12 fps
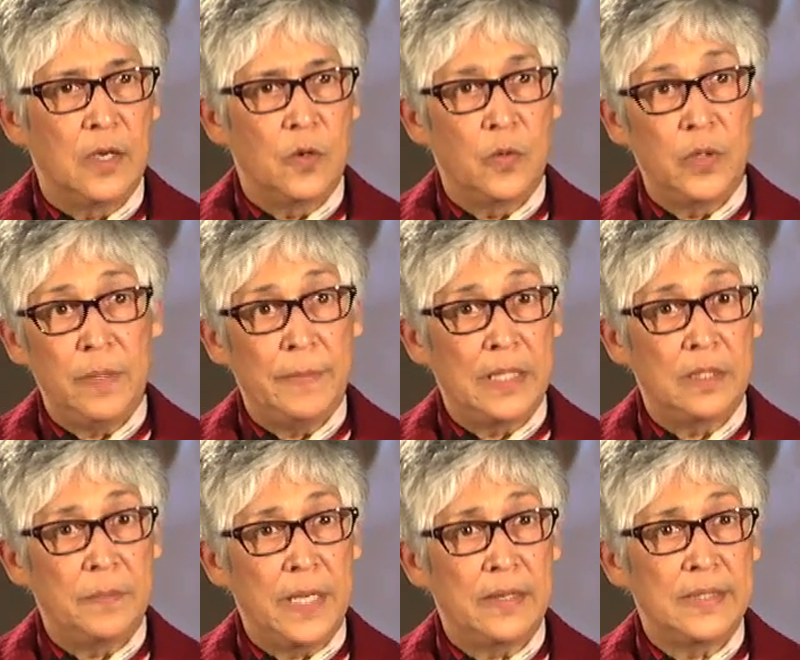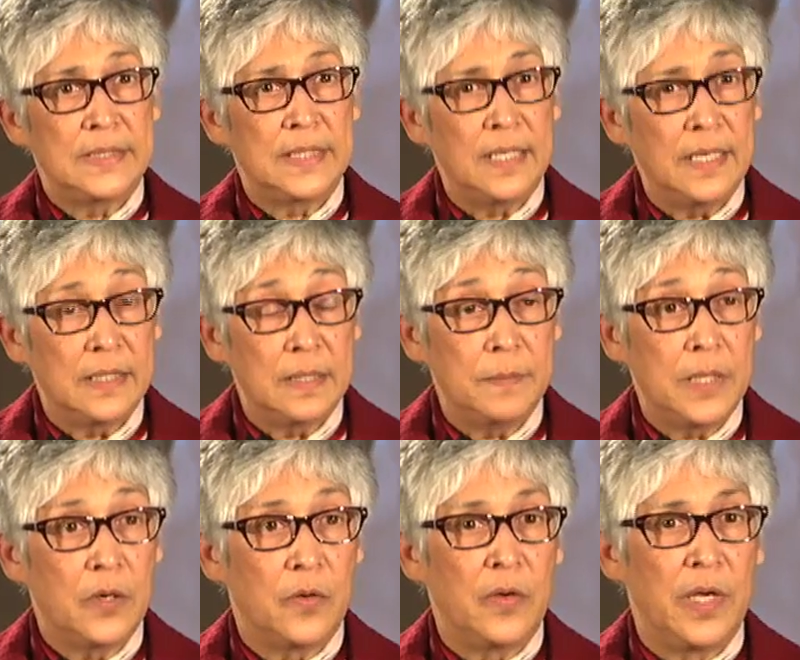or email the parents and let them
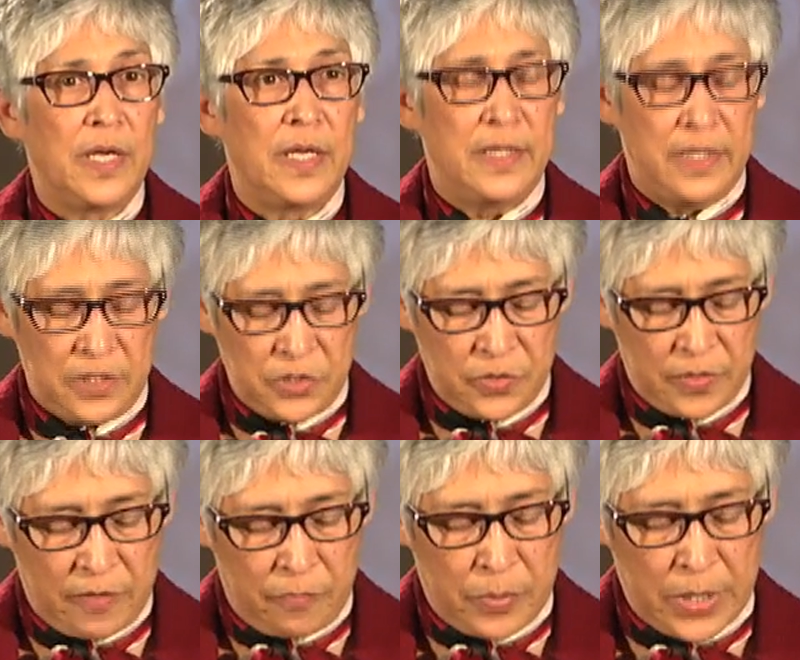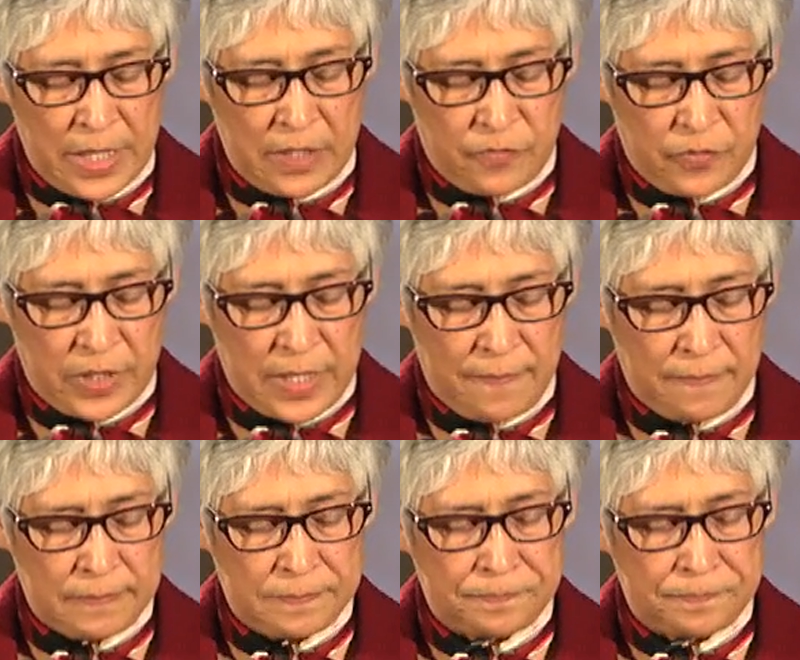know that you have prayed for them